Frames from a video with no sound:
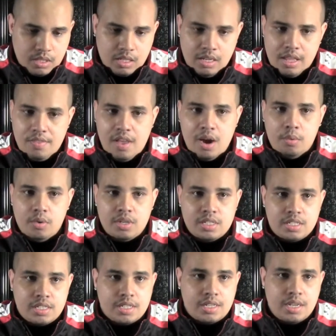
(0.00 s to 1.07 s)
And that
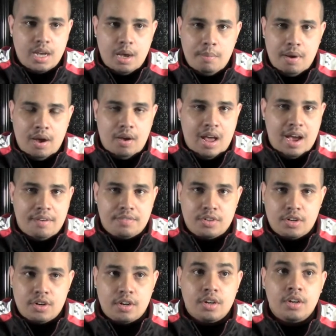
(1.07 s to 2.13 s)
was about
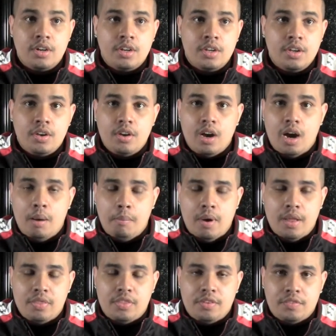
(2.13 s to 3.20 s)
after a
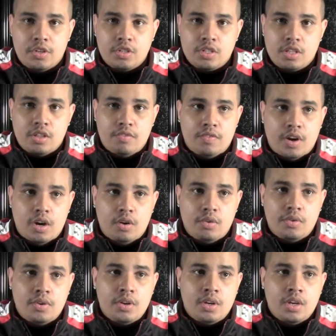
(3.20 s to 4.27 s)
month of using the
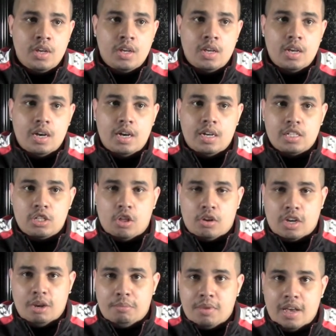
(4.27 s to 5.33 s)
phone. So
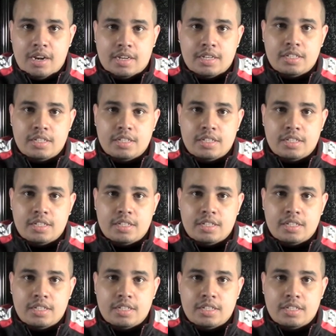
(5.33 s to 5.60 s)
keep that in